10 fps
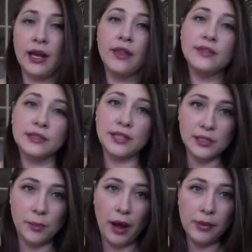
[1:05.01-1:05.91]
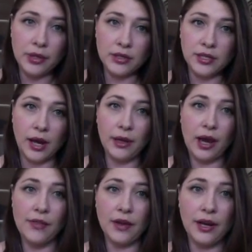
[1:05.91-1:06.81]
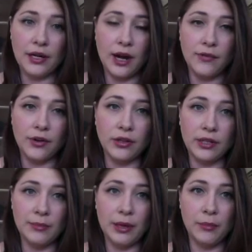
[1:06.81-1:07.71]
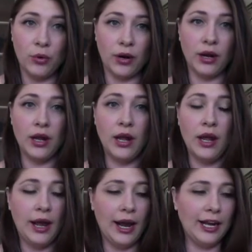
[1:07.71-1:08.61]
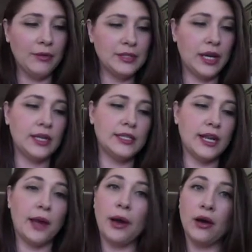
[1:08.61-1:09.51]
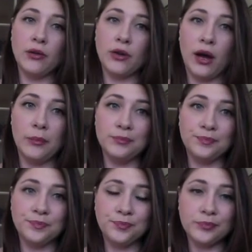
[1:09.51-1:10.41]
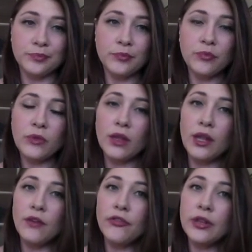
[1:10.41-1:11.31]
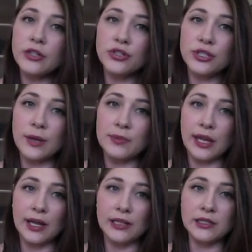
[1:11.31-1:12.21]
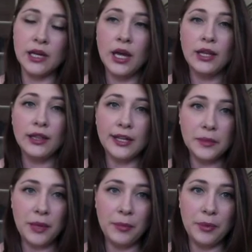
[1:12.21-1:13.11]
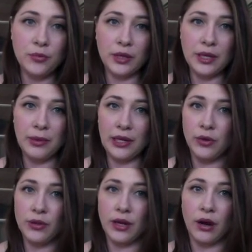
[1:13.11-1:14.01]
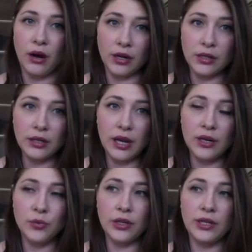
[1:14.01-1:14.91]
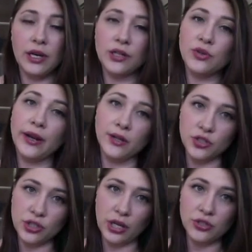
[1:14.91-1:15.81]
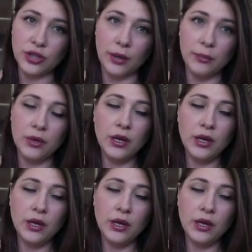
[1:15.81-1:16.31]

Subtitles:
And since that's a popular topic, I thought I'd cover a little bit more. And I was thinking today about love relationships and letting people really be who they are and really not trying to change them.